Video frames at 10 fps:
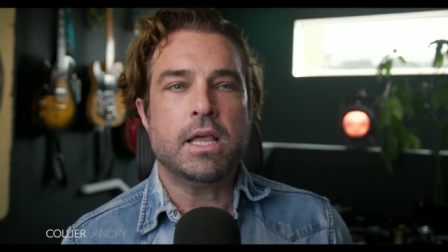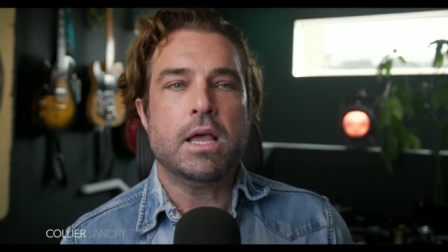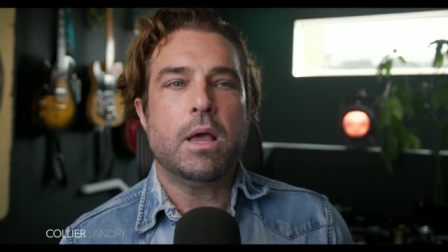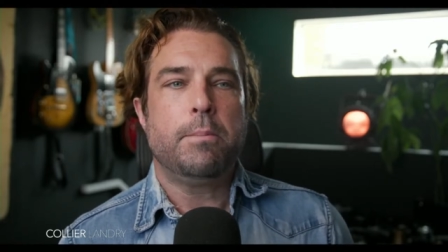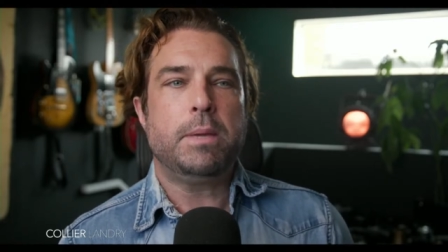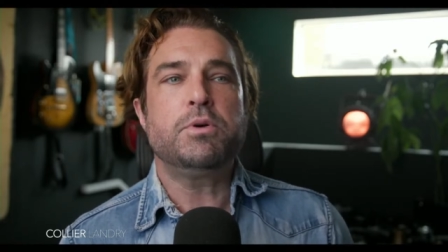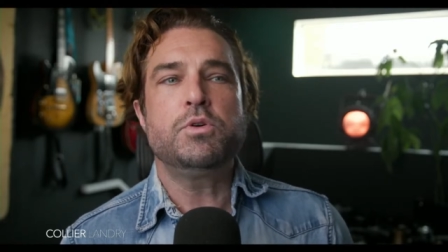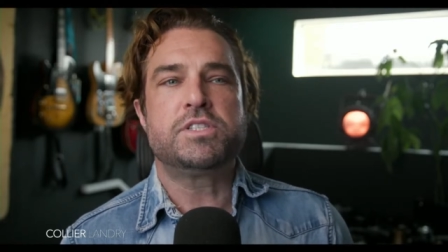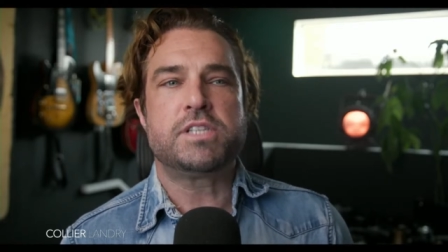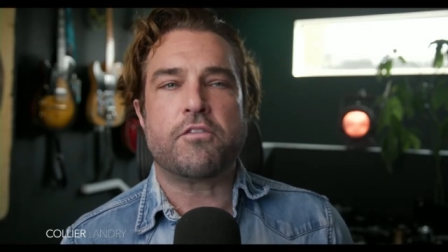People who
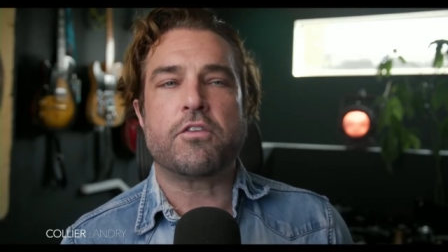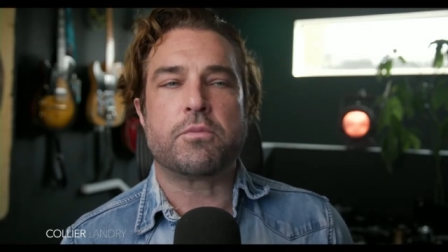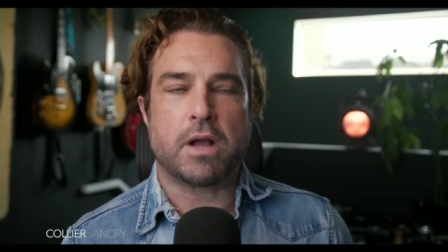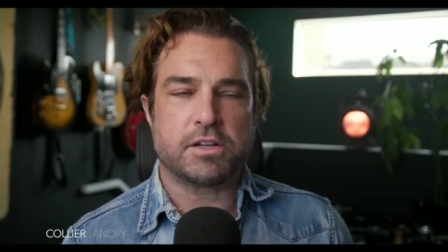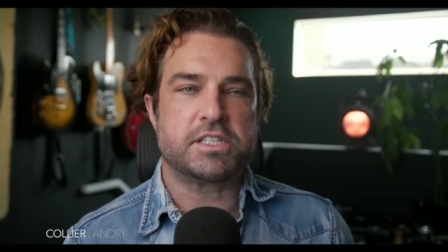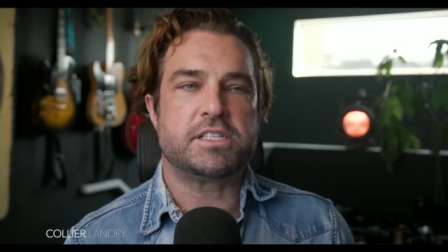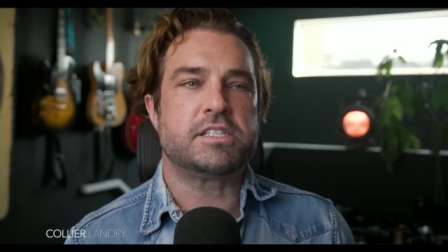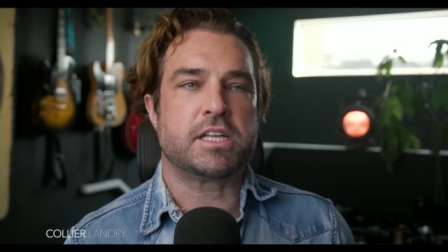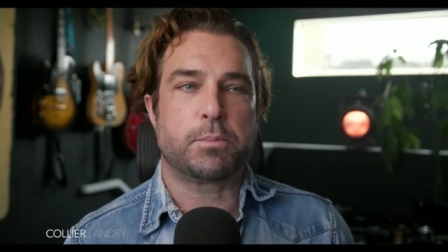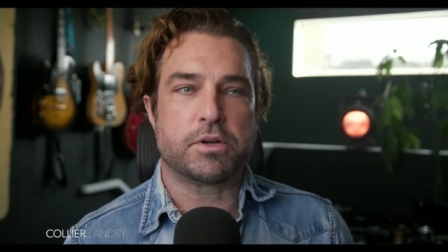suffer from
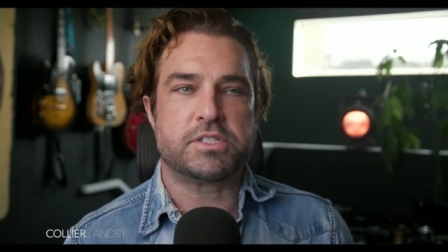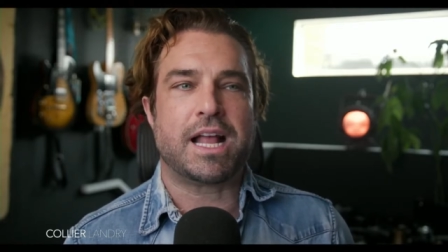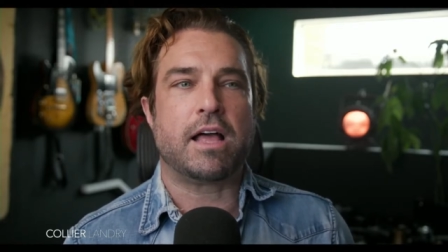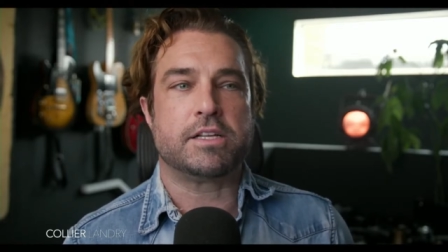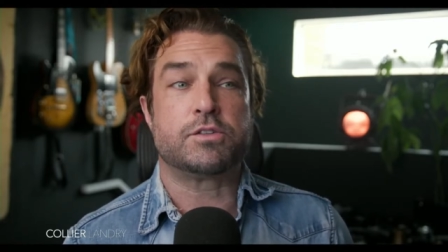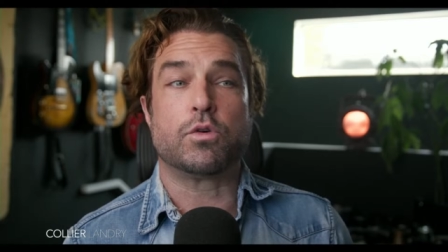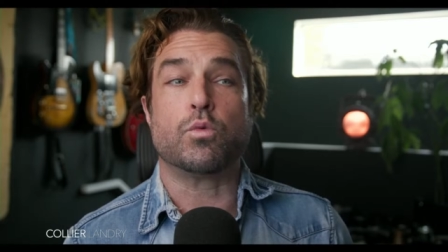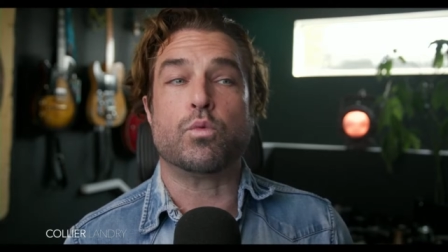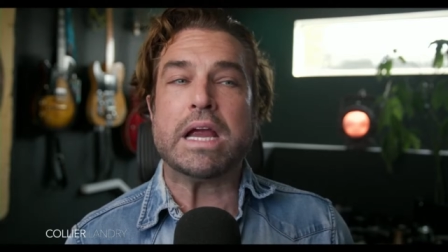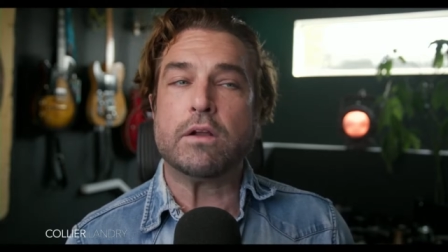narcissistic personality disorder
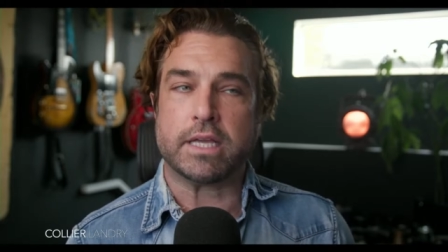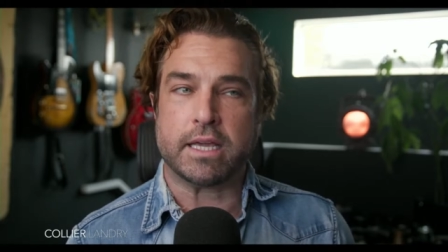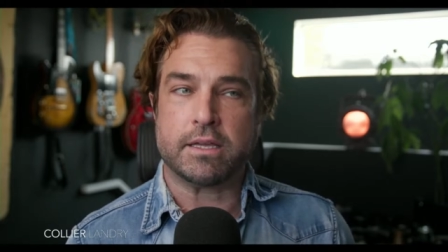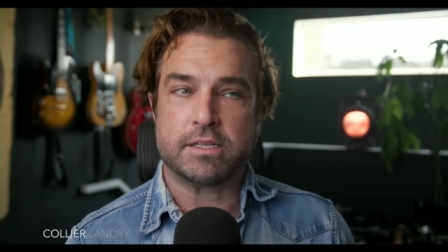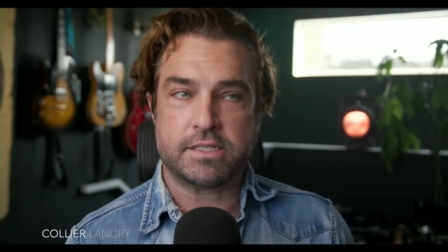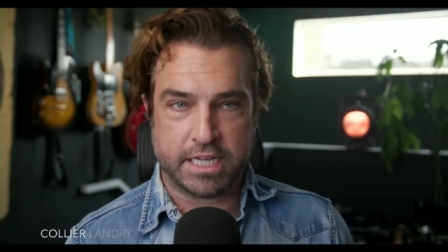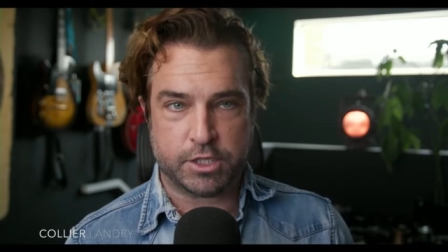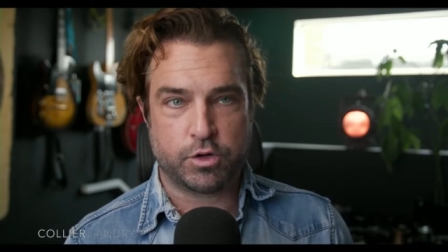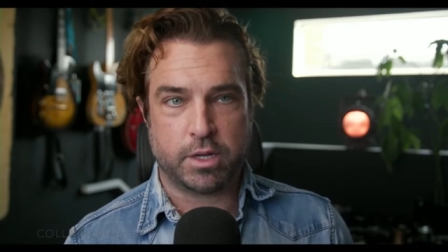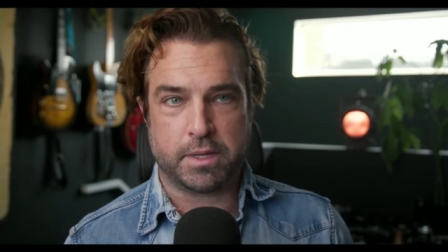rarely seek
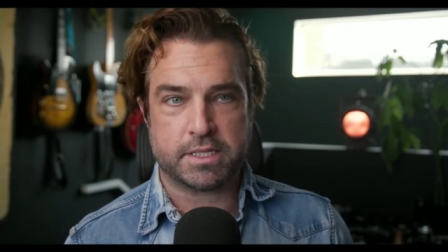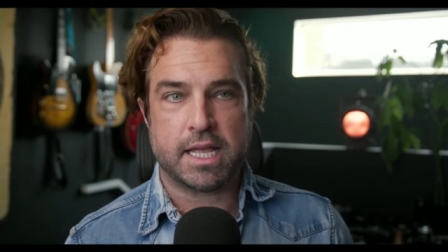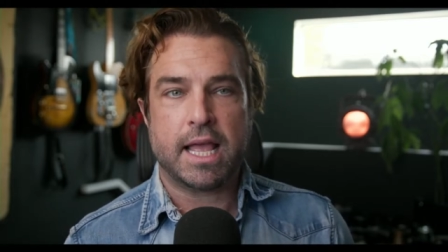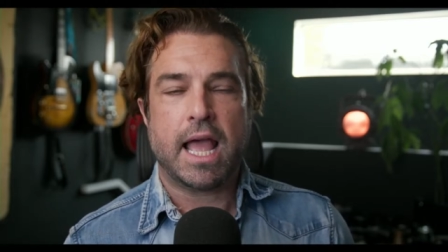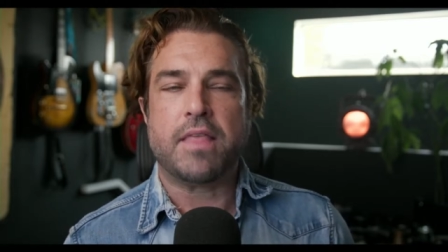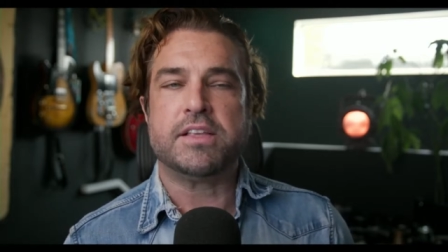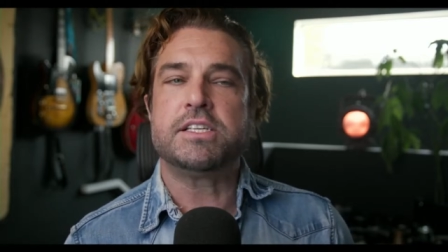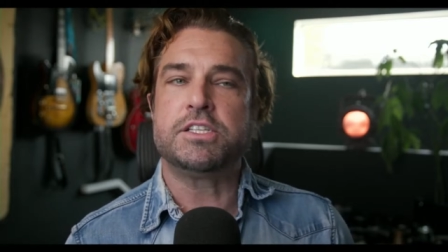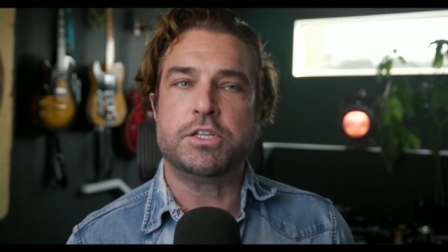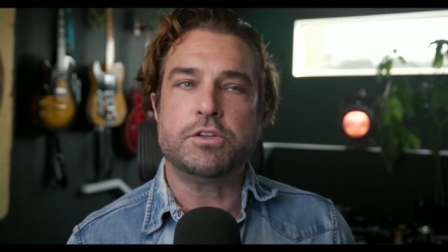treatment, and this is
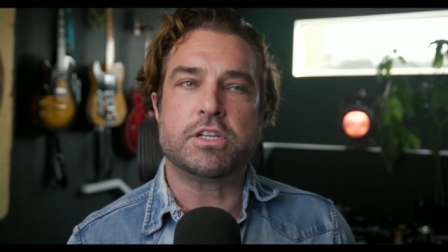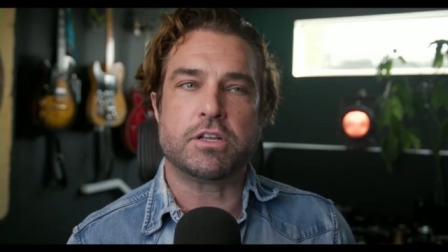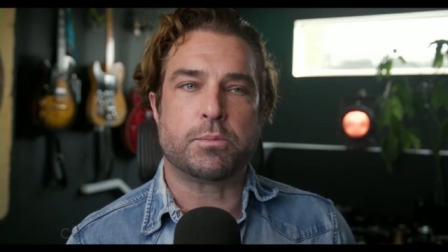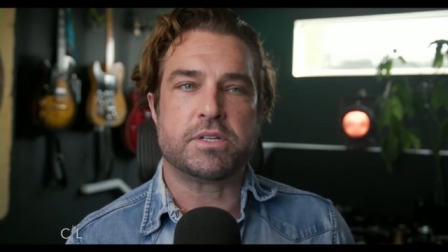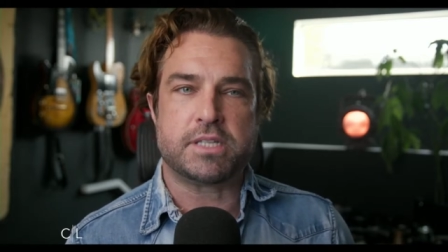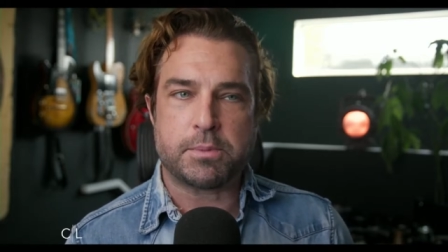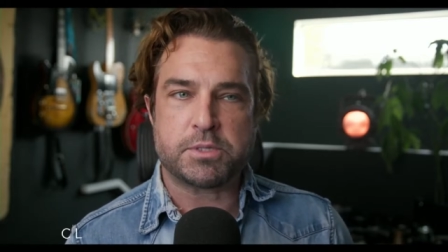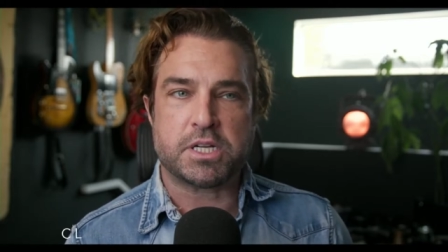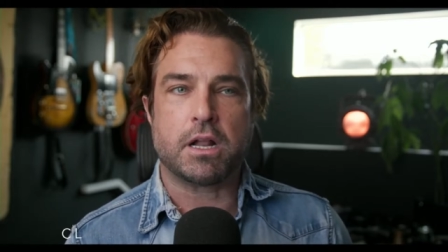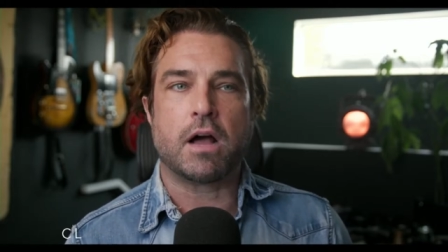due to their
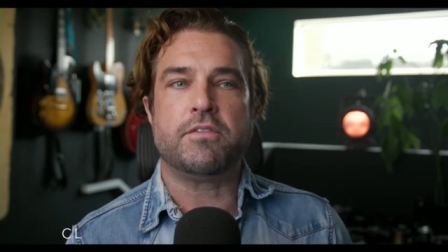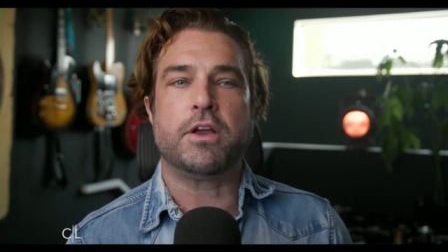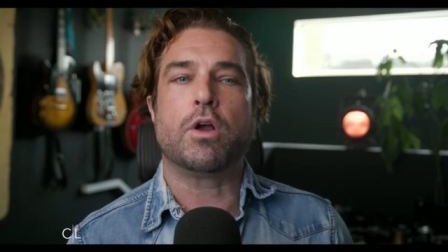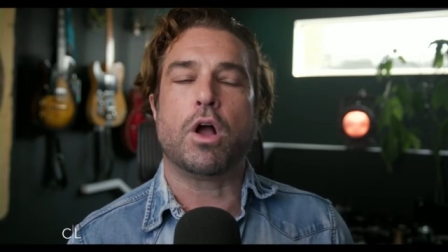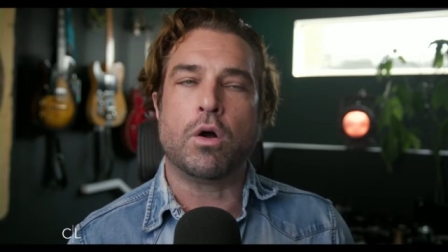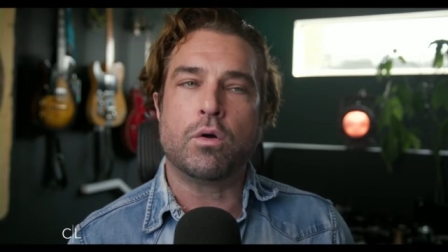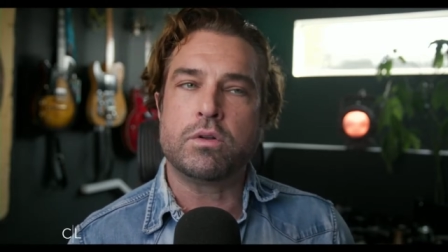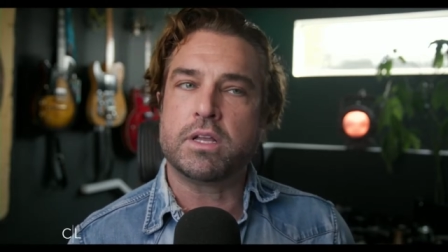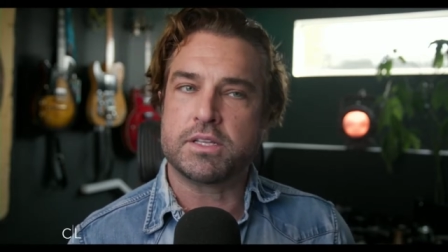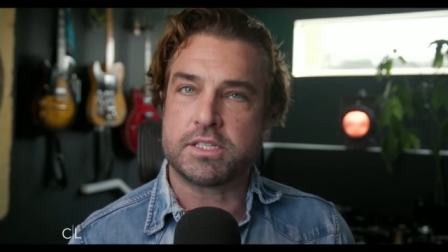perception of their own
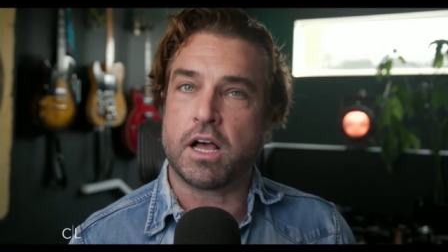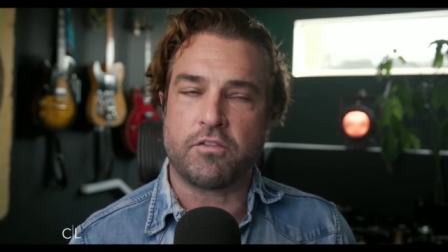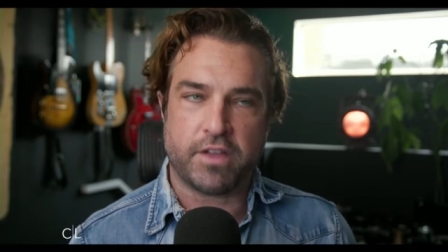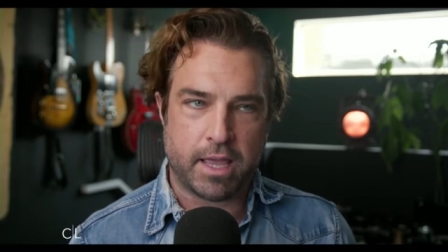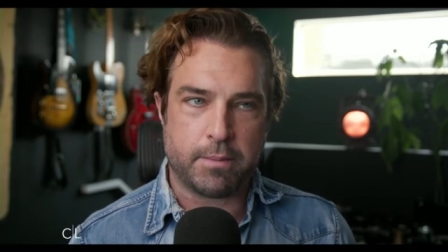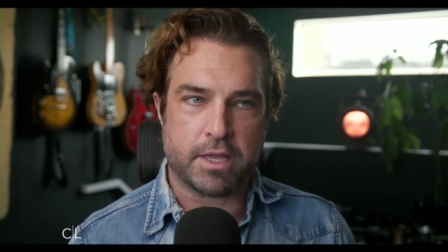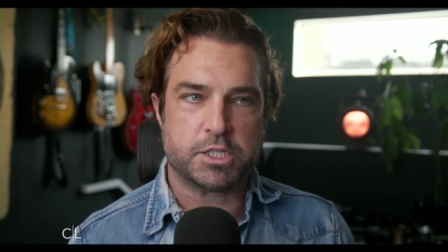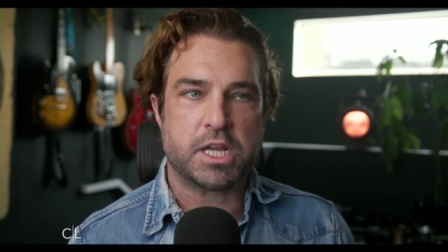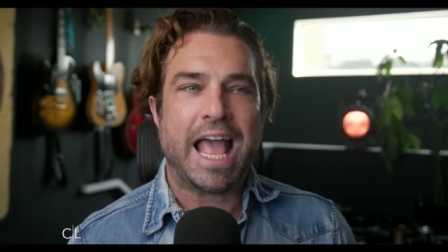self-image,